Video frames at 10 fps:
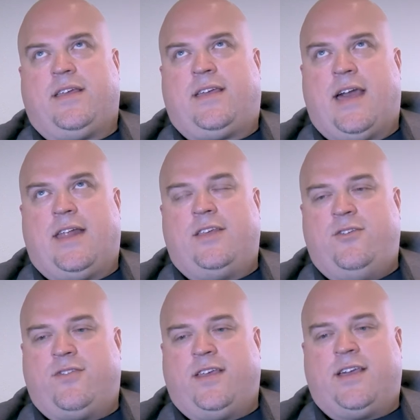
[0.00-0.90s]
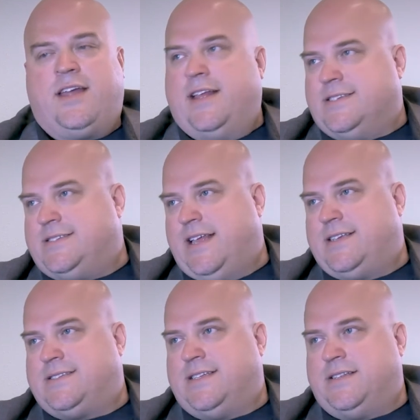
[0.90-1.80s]
kind of using gut
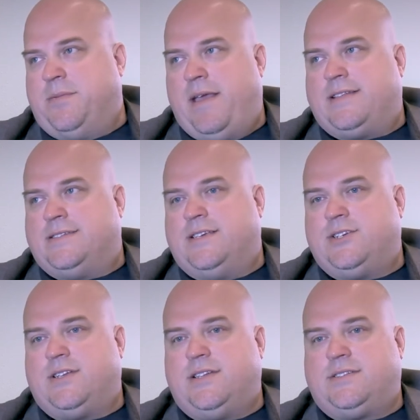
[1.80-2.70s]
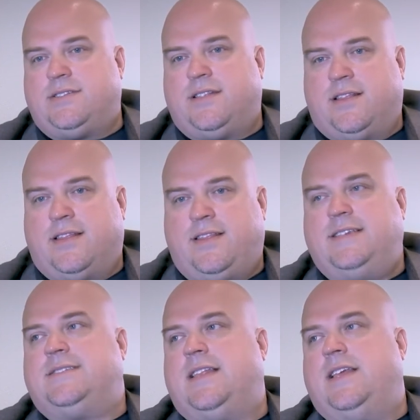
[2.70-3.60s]
instincts to, to, make decisions,
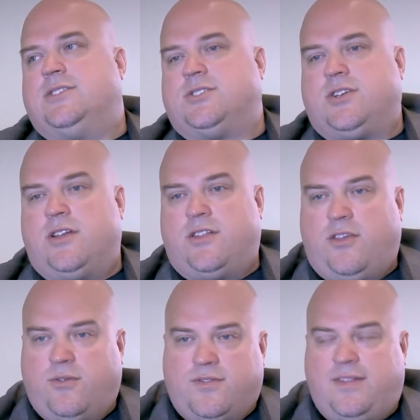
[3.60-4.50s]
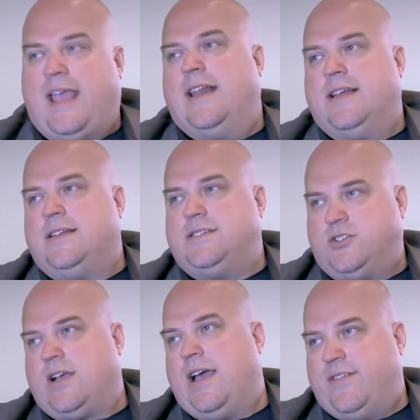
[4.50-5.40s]
these cities are starting to use data to
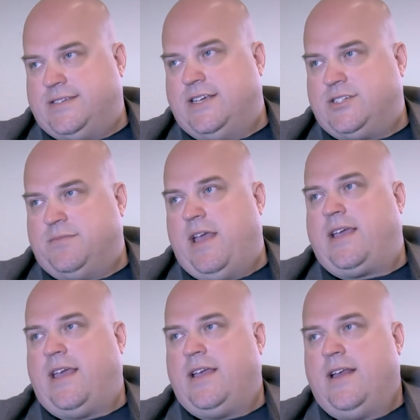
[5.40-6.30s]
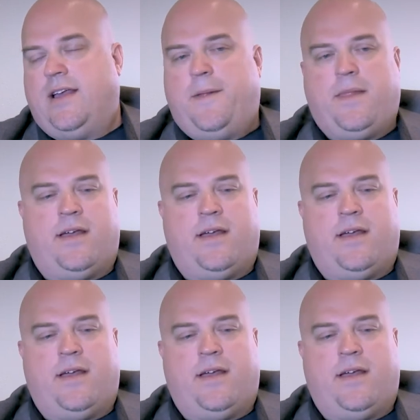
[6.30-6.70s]
drive decision making. Yeah.